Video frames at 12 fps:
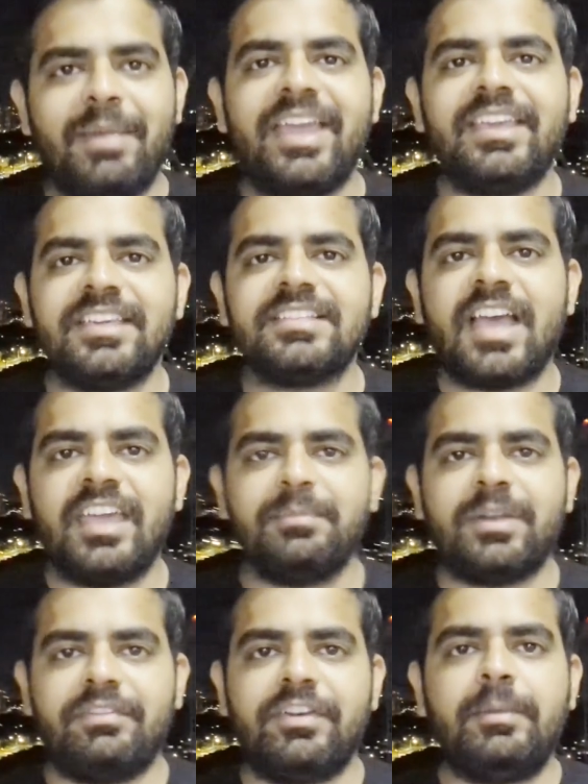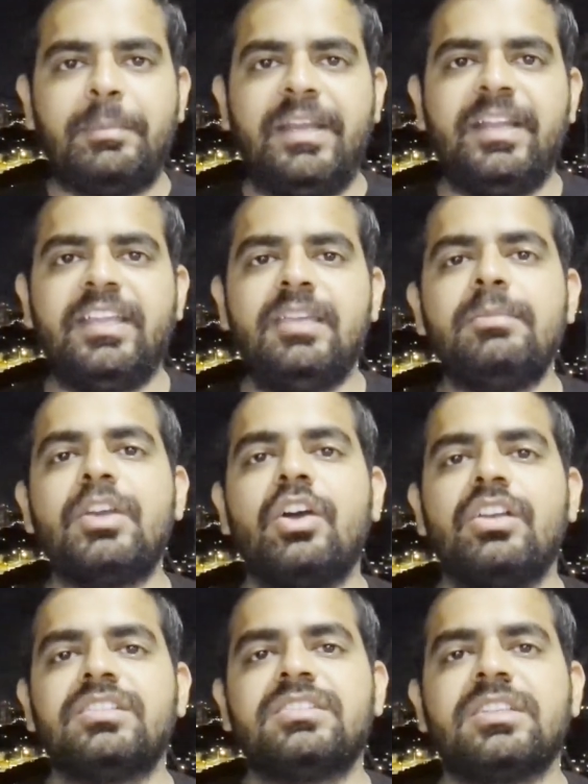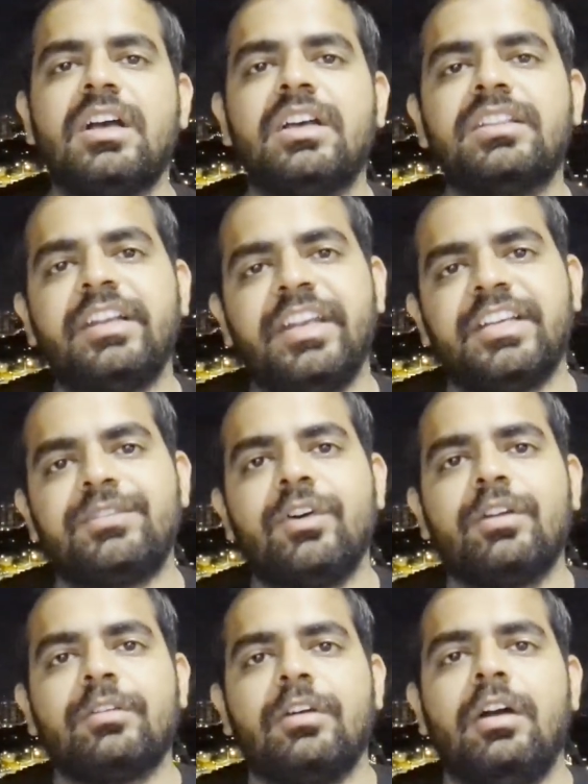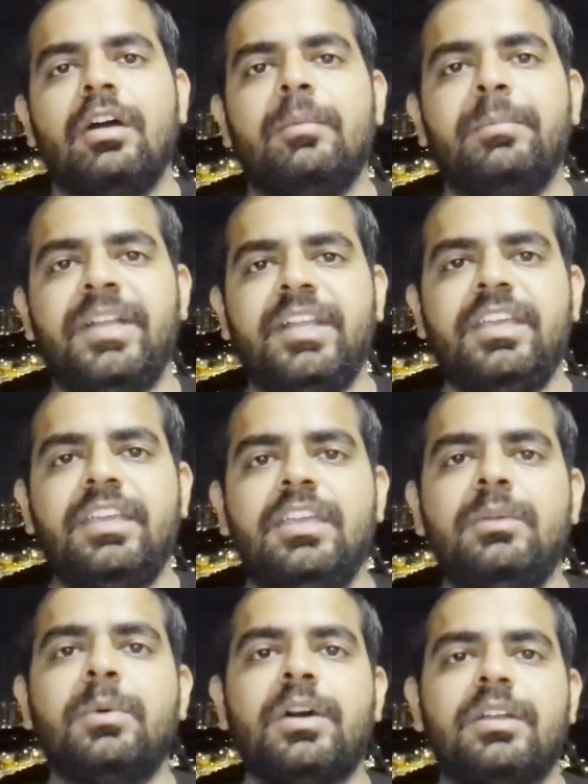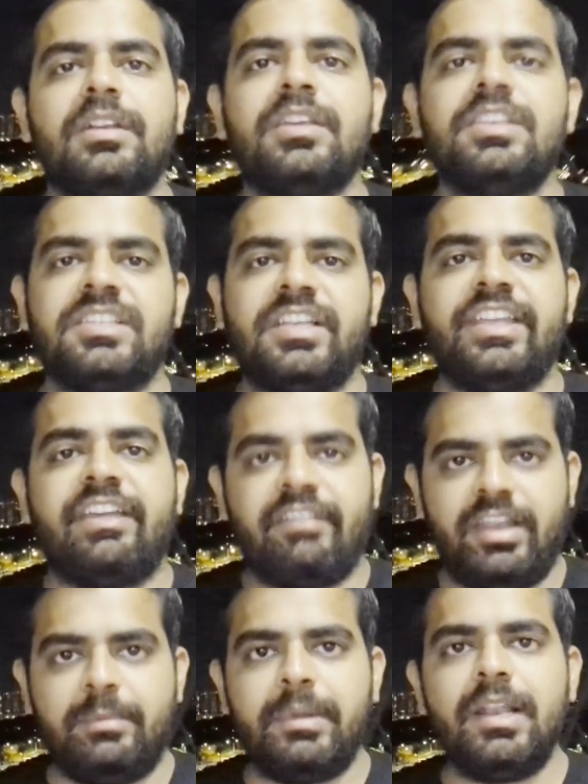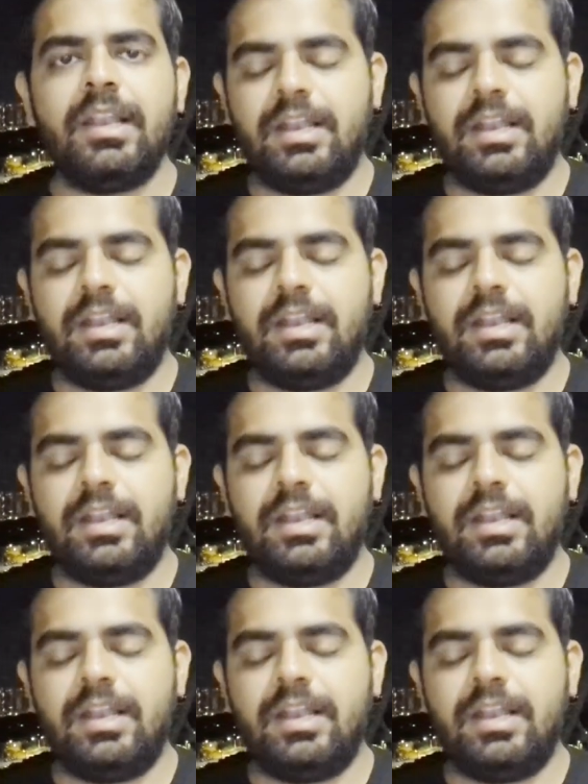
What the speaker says: my case, I preferred PTE because the dates for PTE were easily available.